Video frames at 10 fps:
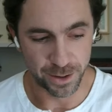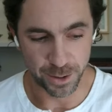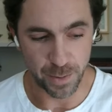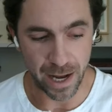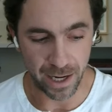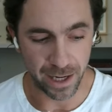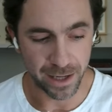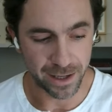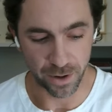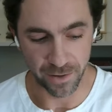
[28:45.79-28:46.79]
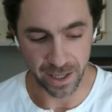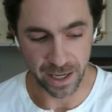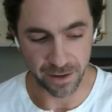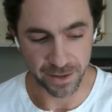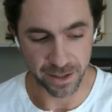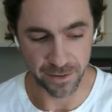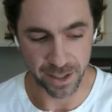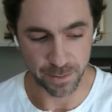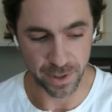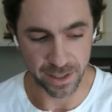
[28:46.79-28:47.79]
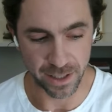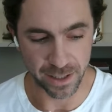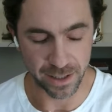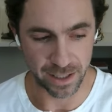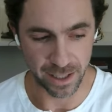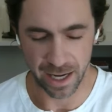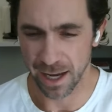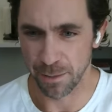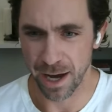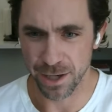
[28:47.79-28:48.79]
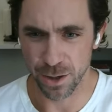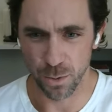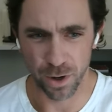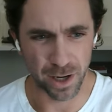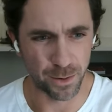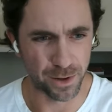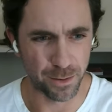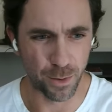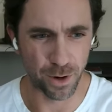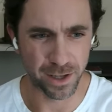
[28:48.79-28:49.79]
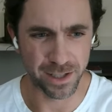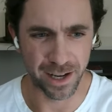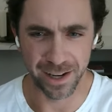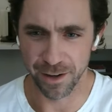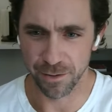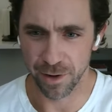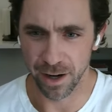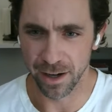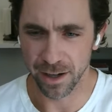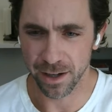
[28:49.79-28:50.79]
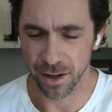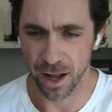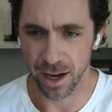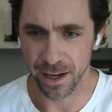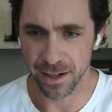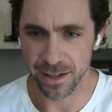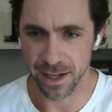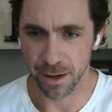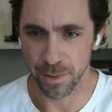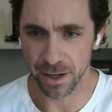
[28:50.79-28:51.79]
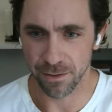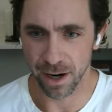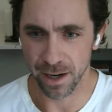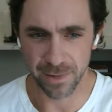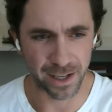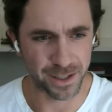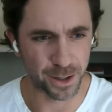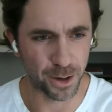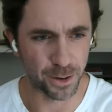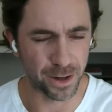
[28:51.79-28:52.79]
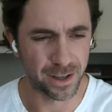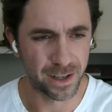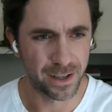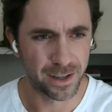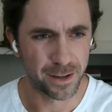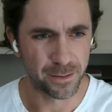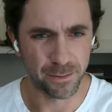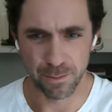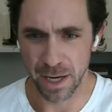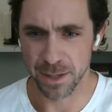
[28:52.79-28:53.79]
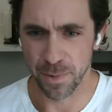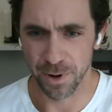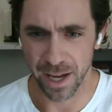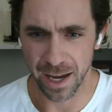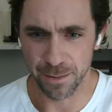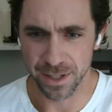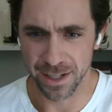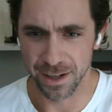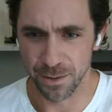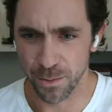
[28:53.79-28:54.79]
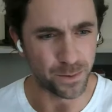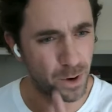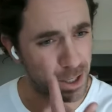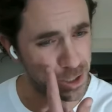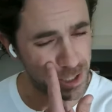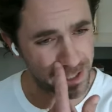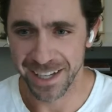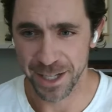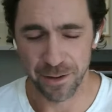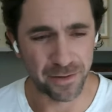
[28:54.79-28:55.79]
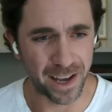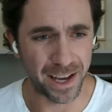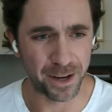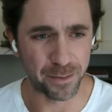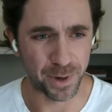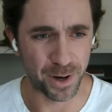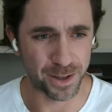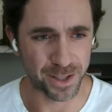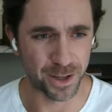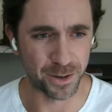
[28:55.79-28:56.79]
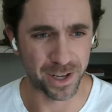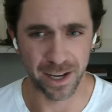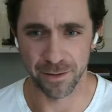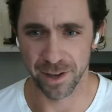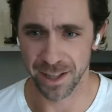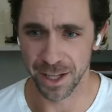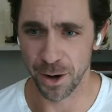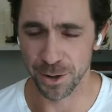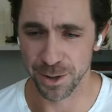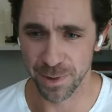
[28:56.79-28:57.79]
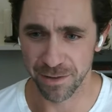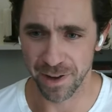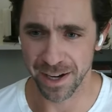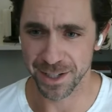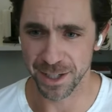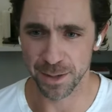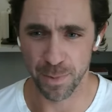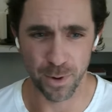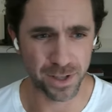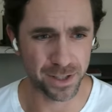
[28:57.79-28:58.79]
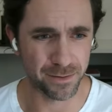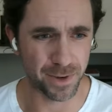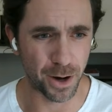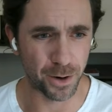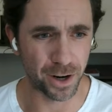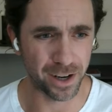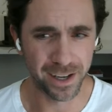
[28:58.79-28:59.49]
There's many. One of the gifts of this business is I can't imagine working with a more exciting and fun client segment, right? I get to go to baseball games and watch as a fan, but also kind of like the ultimate fantasy sports owner.